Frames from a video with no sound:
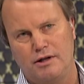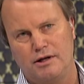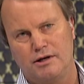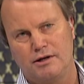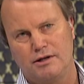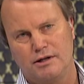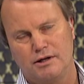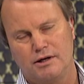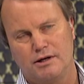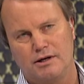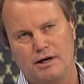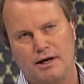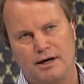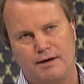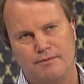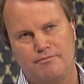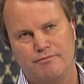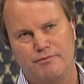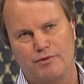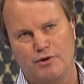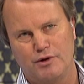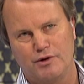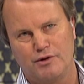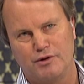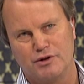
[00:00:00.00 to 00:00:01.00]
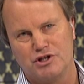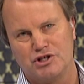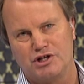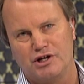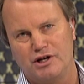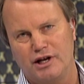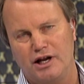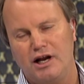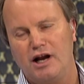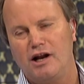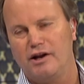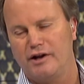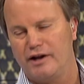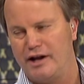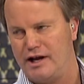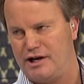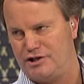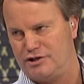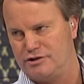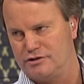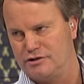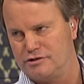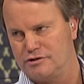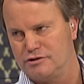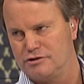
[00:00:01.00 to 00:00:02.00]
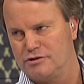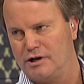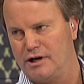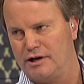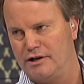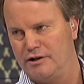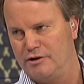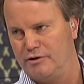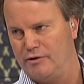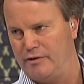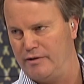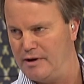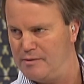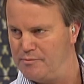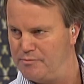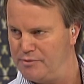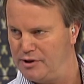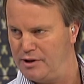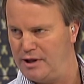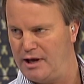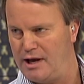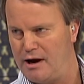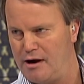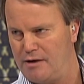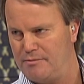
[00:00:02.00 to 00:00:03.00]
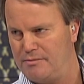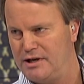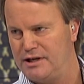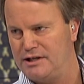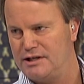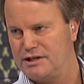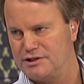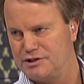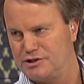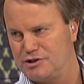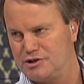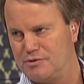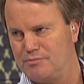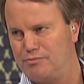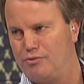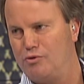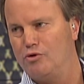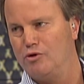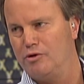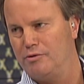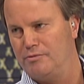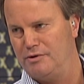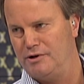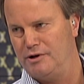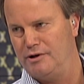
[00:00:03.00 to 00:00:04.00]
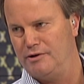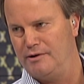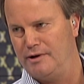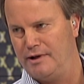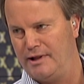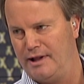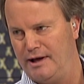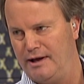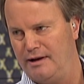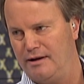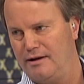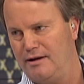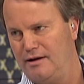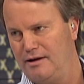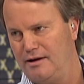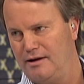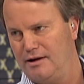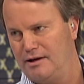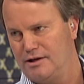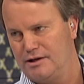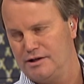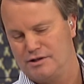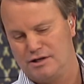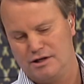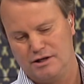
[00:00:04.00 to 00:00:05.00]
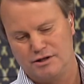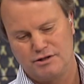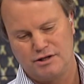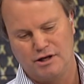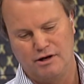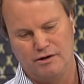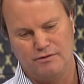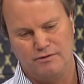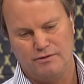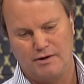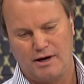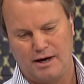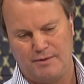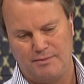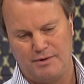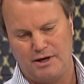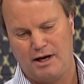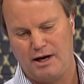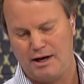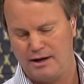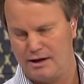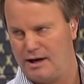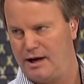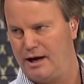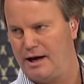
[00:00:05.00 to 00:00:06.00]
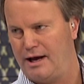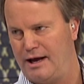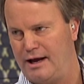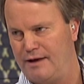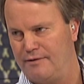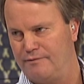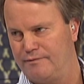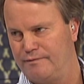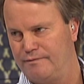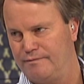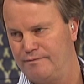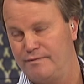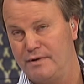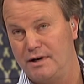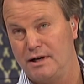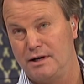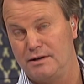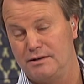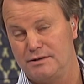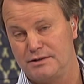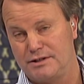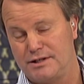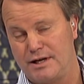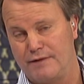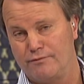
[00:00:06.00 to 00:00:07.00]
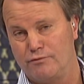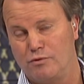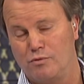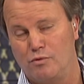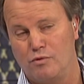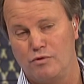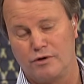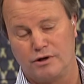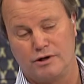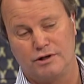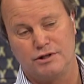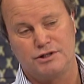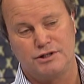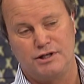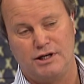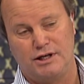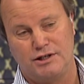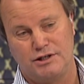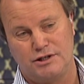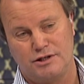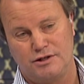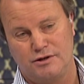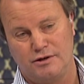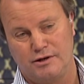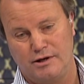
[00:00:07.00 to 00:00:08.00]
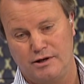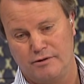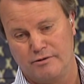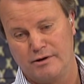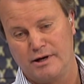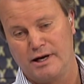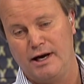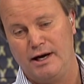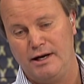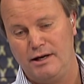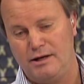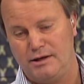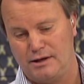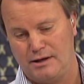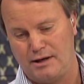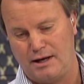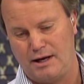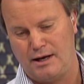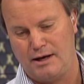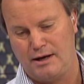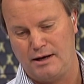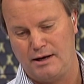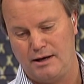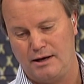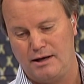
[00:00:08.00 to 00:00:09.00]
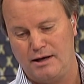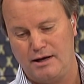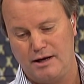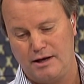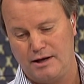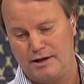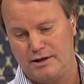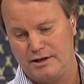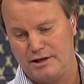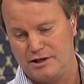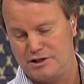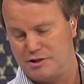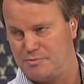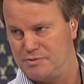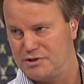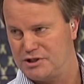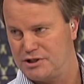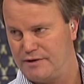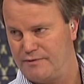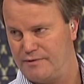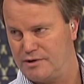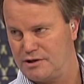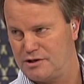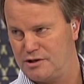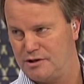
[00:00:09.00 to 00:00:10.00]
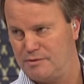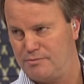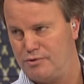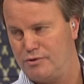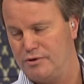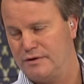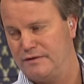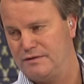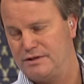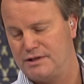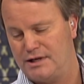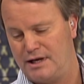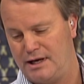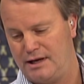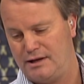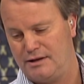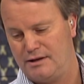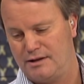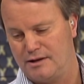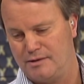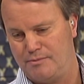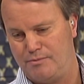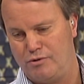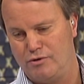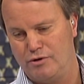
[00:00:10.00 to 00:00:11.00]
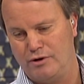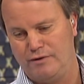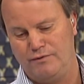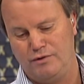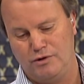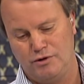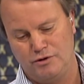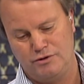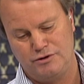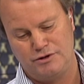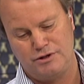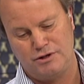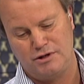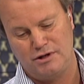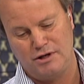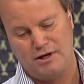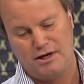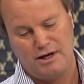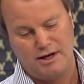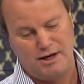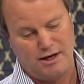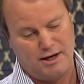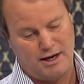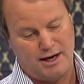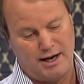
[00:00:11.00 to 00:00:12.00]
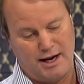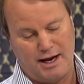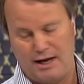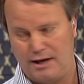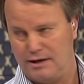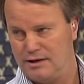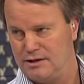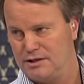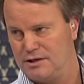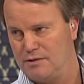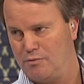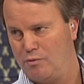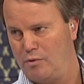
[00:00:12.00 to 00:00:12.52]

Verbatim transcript: the, the, um, there's an inclination to try to do that, but the RMA doesn't support them in doing that. Okay. So, so, I mean, I, I have uh, several water consents to irrigate. Uh, they're specific to the point of take, the point of use, and